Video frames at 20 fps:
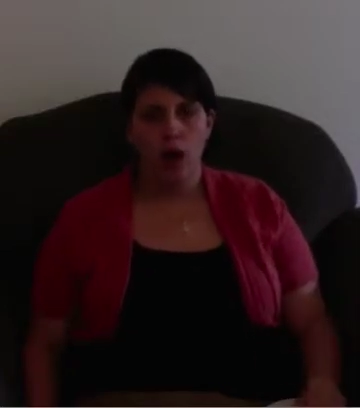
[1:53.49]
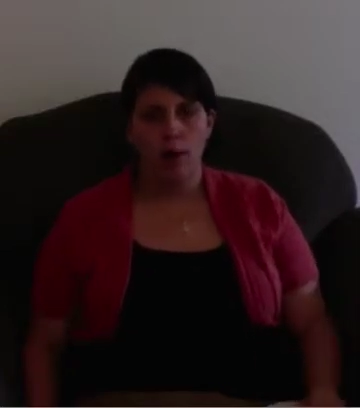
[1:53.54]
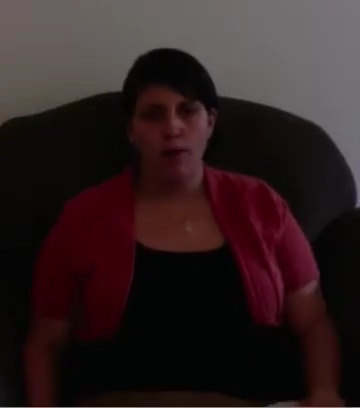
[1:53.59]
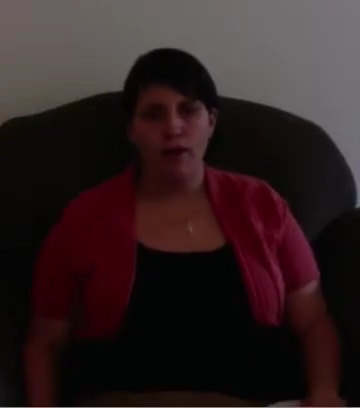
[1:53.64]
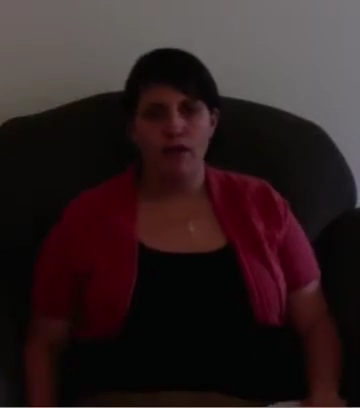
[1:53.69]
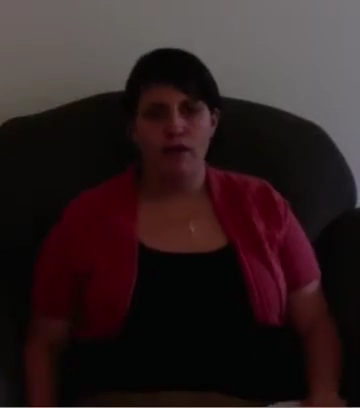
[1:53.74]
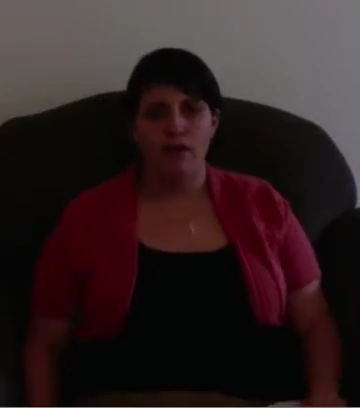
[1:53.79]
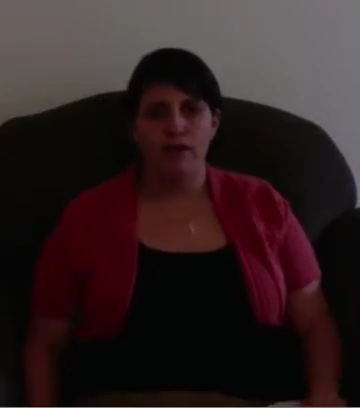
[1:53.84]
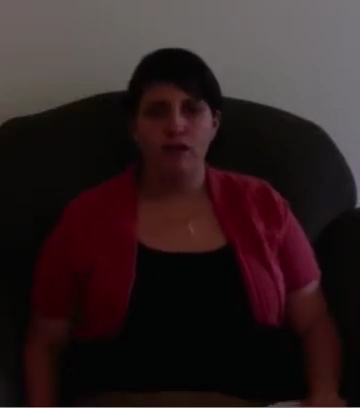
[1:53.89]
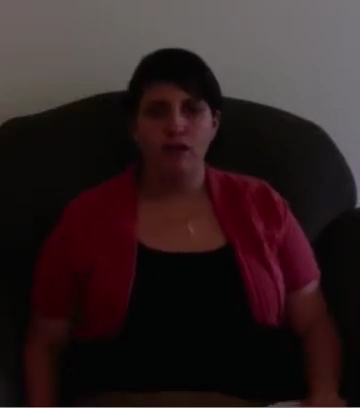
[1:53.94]

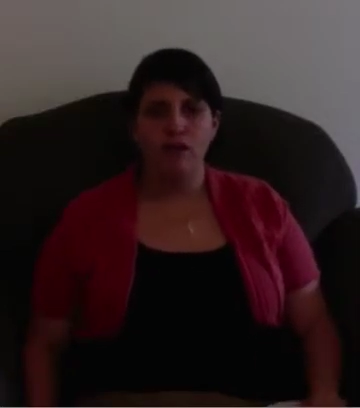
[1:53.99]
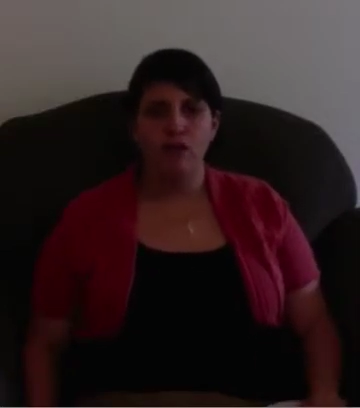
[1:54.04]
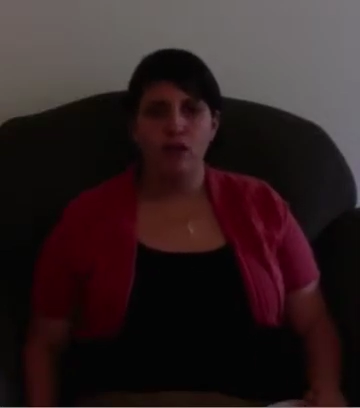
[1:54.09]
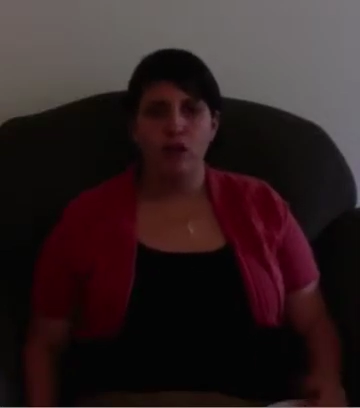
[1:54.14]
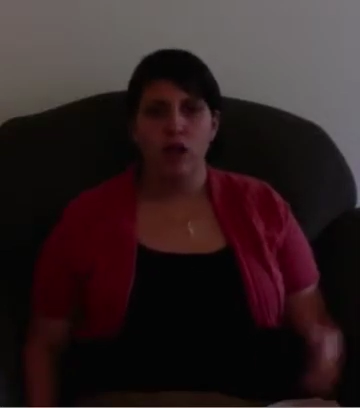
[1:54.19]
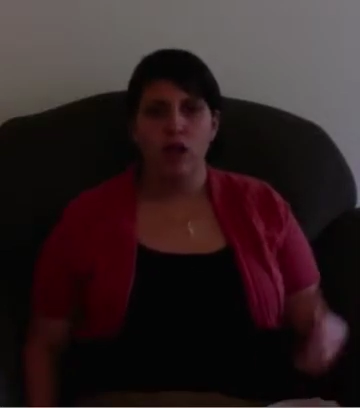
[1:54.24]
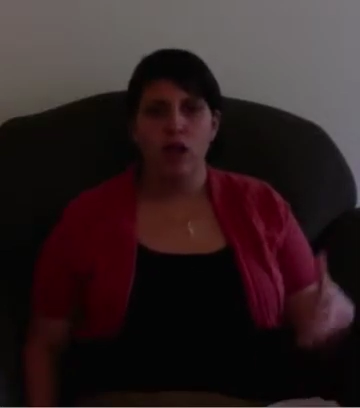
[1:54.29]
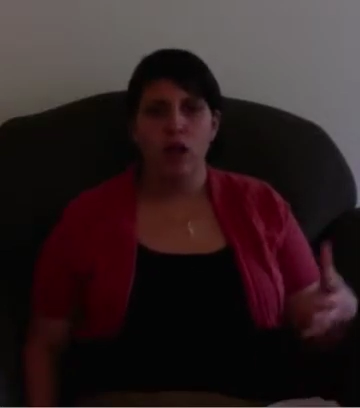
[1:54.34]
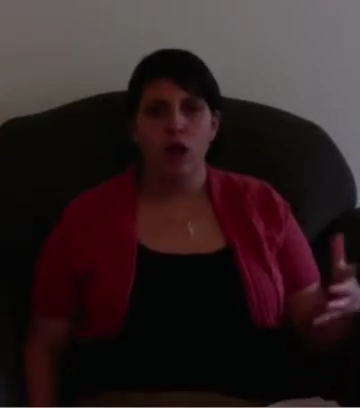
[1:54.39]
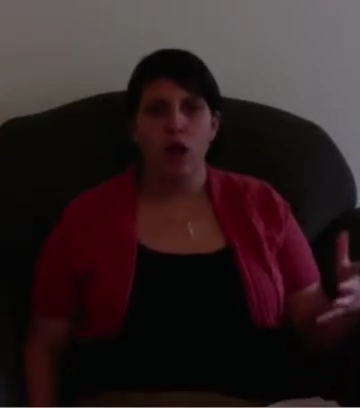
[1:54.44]
in sickle
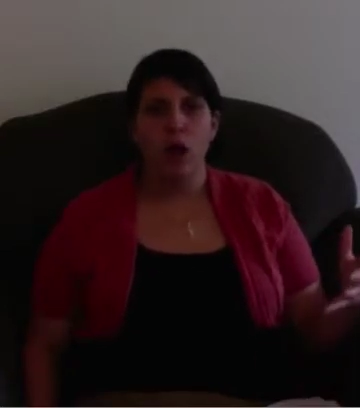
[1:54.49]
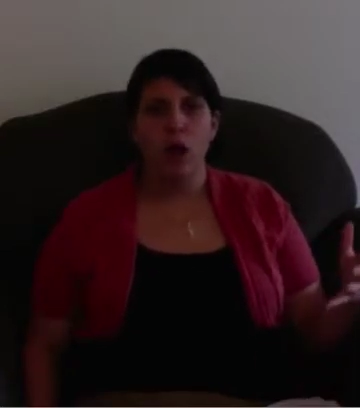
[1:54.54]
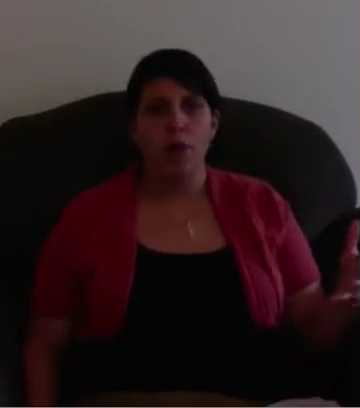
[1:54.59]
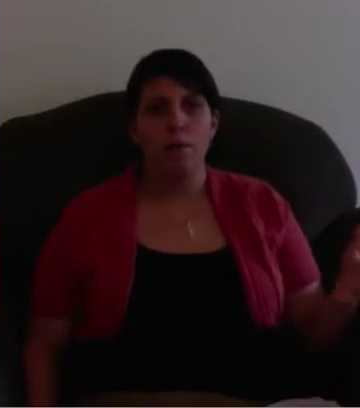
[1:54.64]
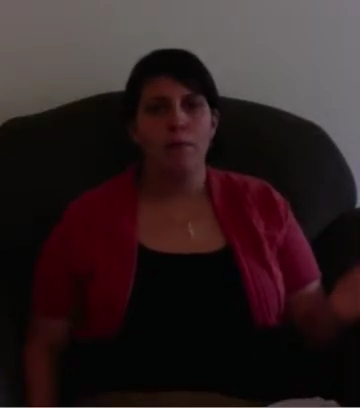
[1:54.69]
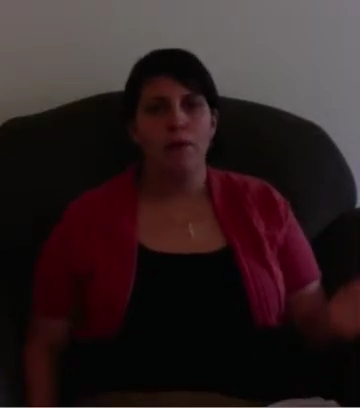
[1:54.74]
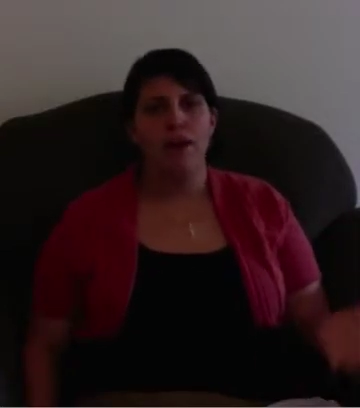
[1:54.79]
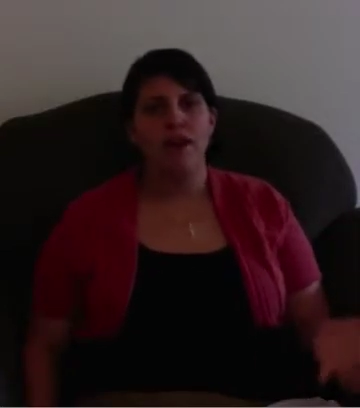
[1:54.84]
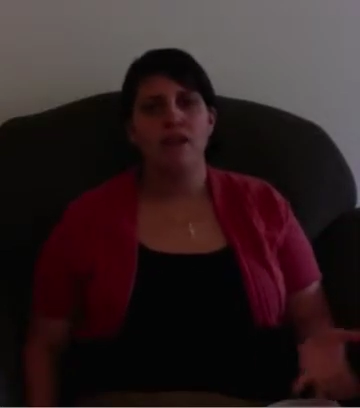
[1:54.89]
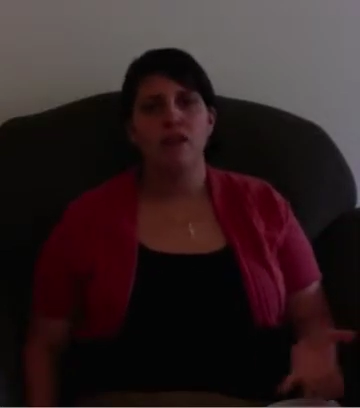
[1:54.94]
cell are all
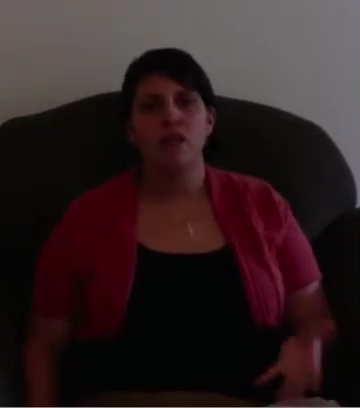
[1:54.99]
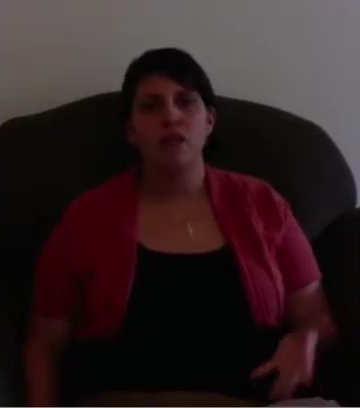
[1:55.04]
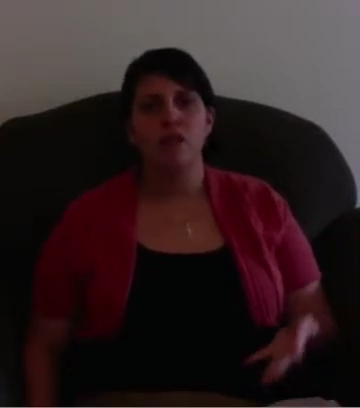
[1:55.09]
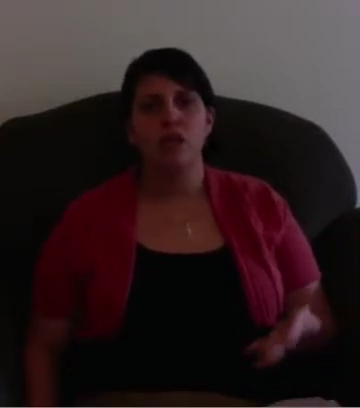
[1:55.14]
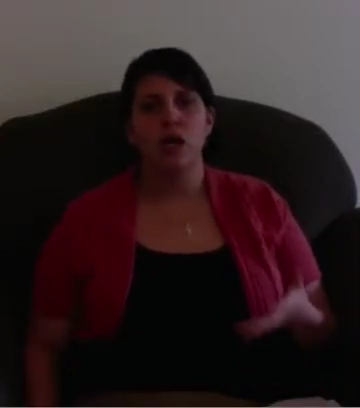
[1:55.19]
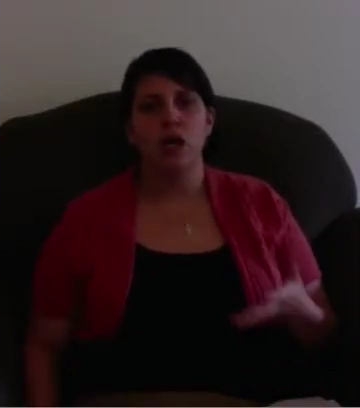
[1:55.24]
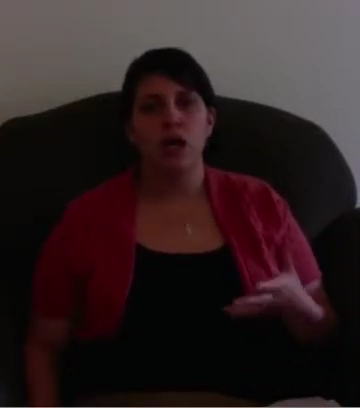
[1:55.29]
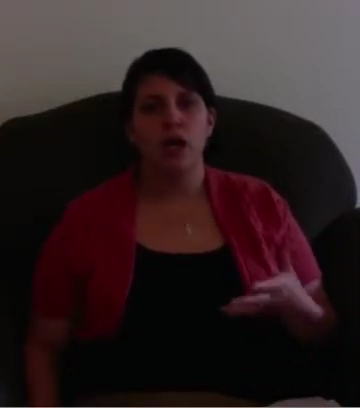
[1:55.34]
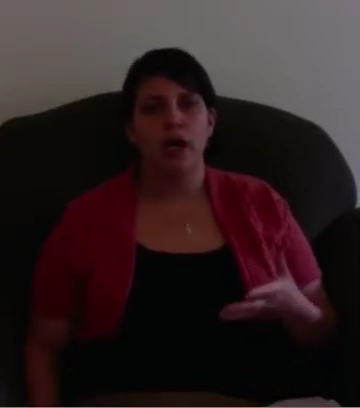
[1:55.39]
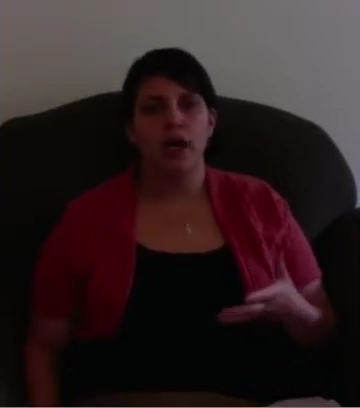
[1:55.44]
based
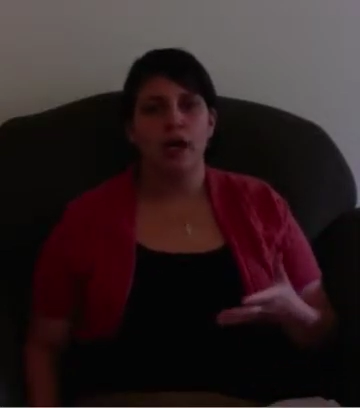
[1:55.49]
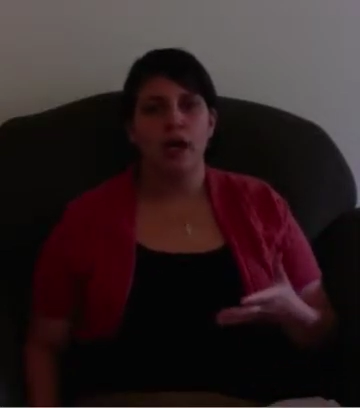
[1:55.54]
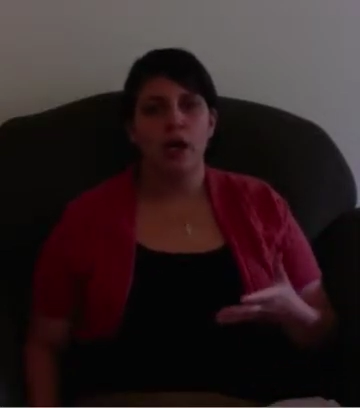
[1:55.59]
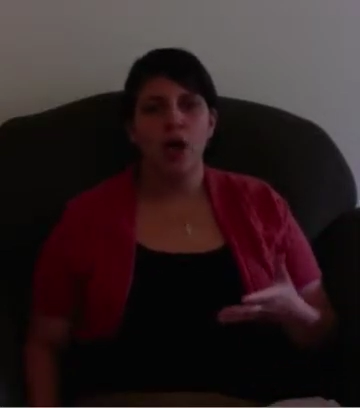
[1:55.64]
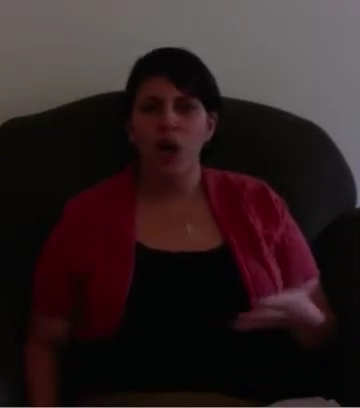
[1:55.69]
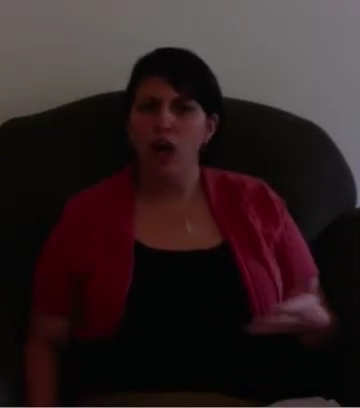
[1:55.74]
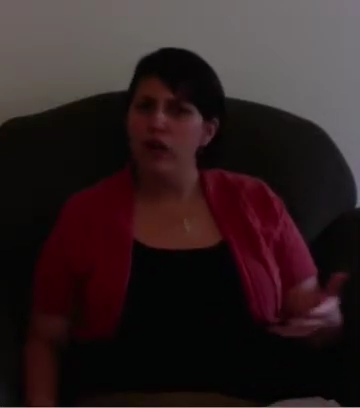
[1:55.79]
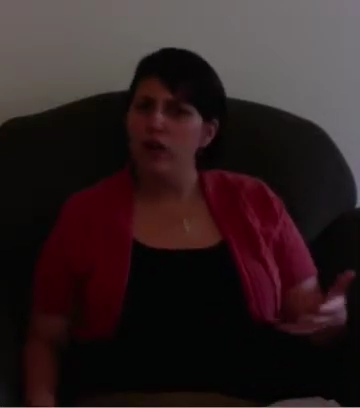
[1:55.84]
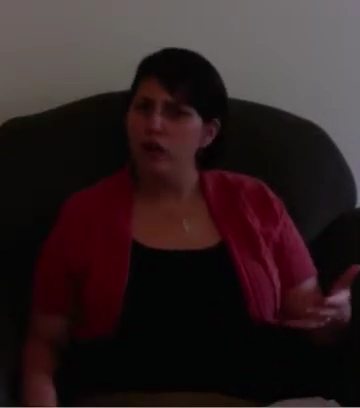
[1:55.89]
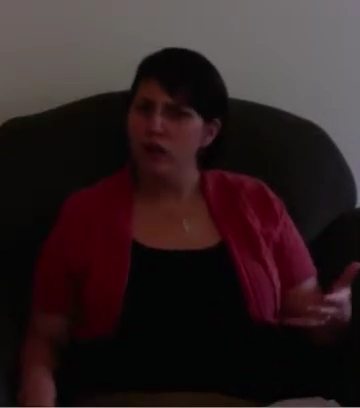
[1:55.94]
on
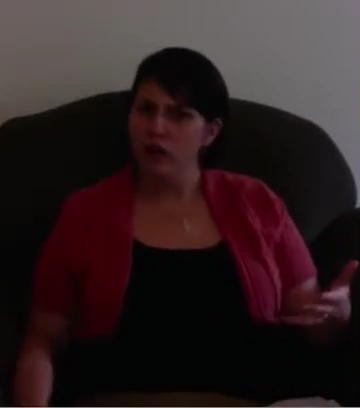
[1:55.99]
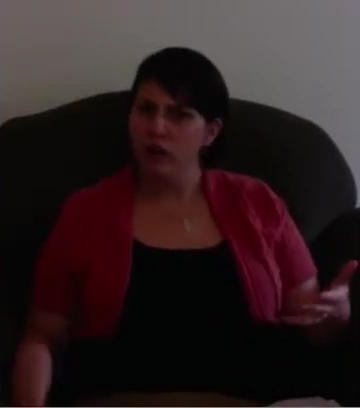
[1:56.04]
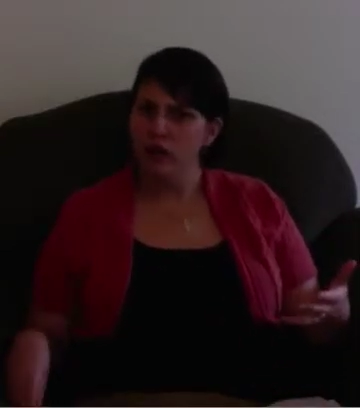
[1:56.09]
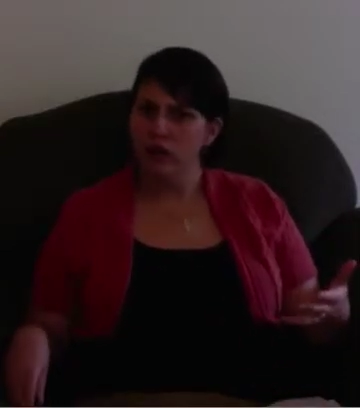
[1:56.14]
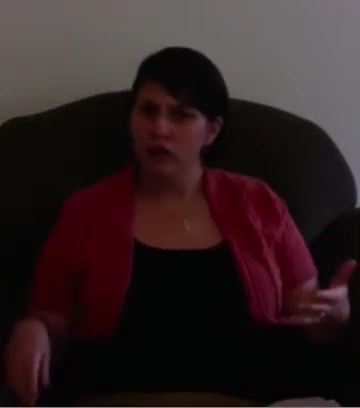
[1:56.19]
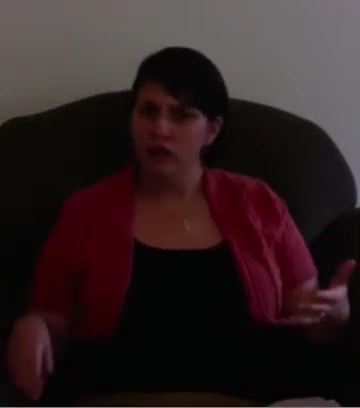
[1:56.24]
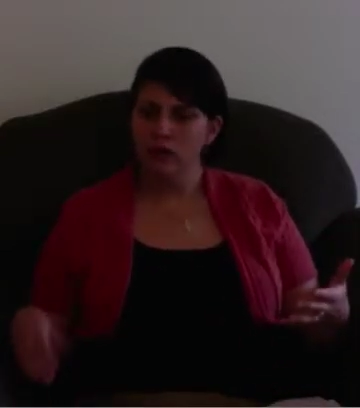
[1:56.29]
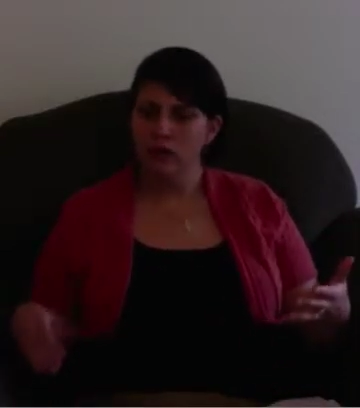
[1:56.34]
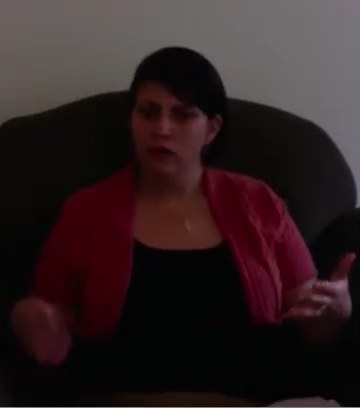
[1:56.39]
other